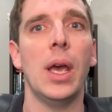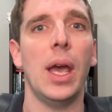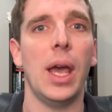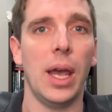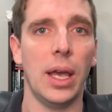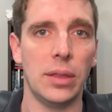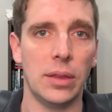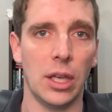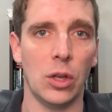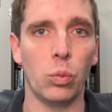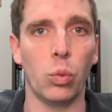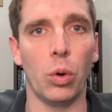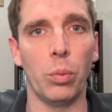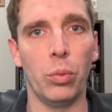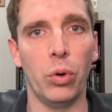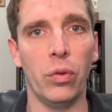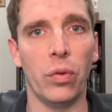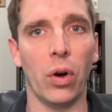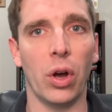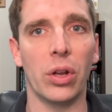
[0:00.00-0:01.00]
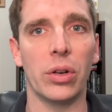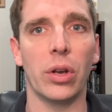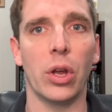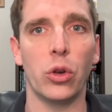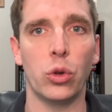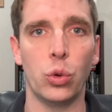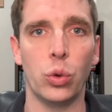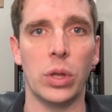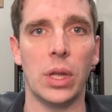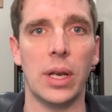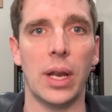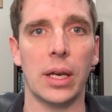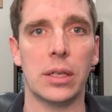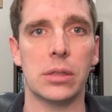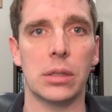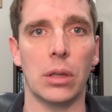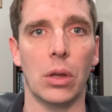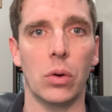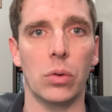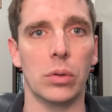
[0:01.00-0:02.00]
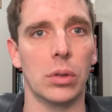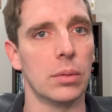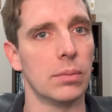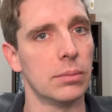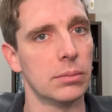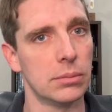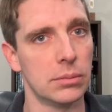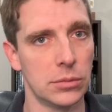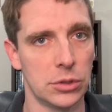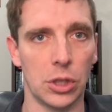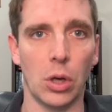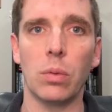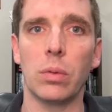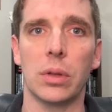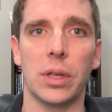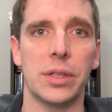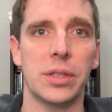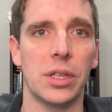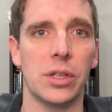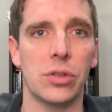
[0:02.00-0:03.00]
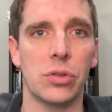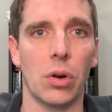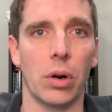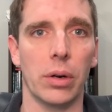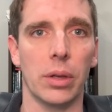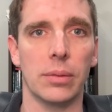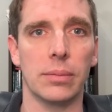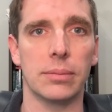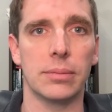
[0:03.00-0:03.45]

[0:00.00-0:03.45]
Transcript: and then we'll move on to the next load. So let's get started.